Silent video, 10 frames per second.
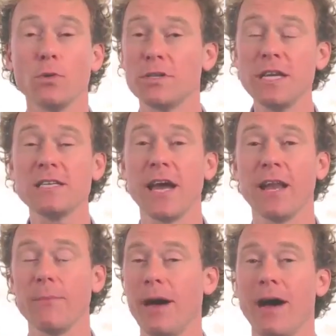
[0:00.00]
more
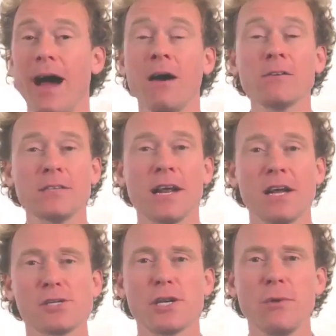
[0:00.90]
detail about how does that
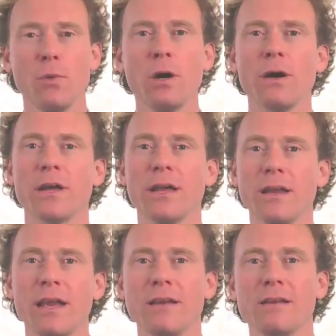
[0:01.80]
actually work
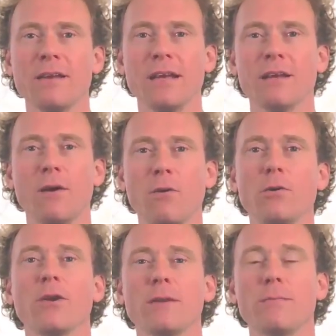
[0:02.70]
in
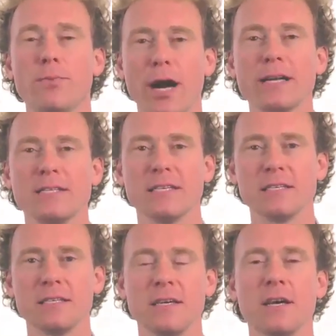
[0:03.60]
concrete
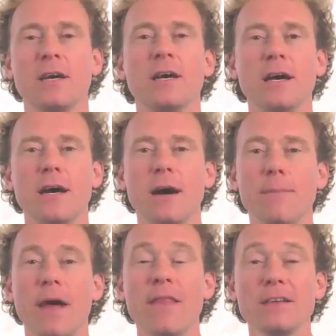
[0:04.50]
practice.
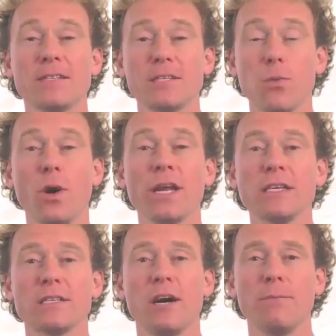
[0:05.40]
And that's this one
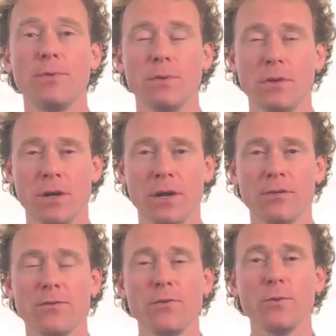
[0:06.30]
example
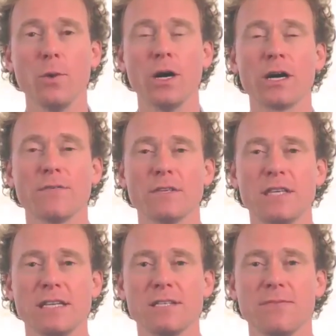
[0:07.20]
through the work of the
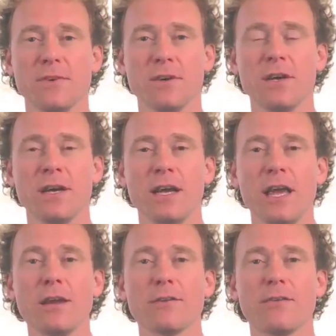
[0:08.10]
Center for
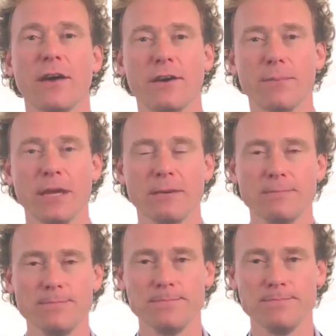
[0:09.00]
Ecotherapy.